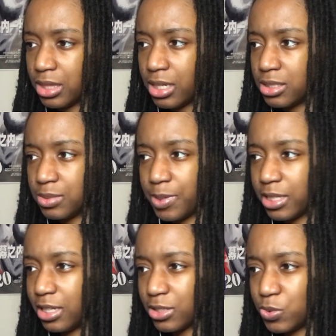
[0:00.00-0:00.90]
That is
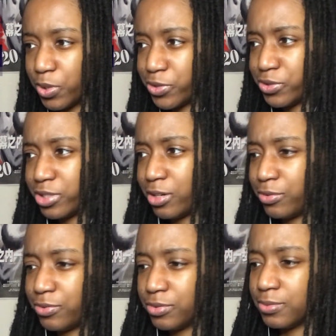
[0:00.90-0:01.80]
bad luck towards
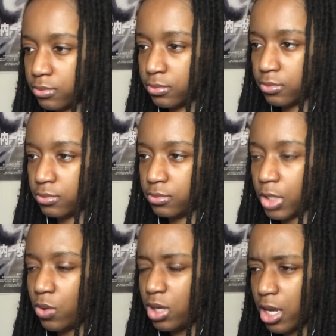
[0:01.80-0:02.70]
yourself
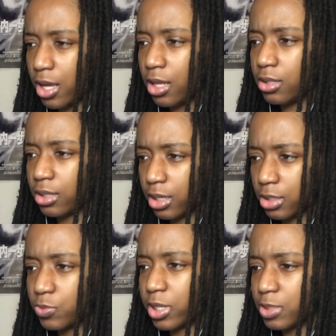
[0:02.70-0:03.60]
okay, like
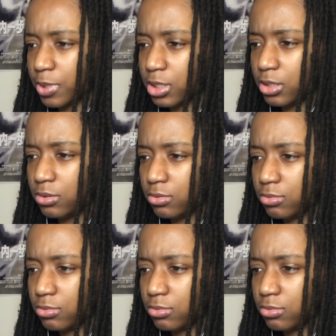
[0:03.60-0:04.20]
this is what I expected.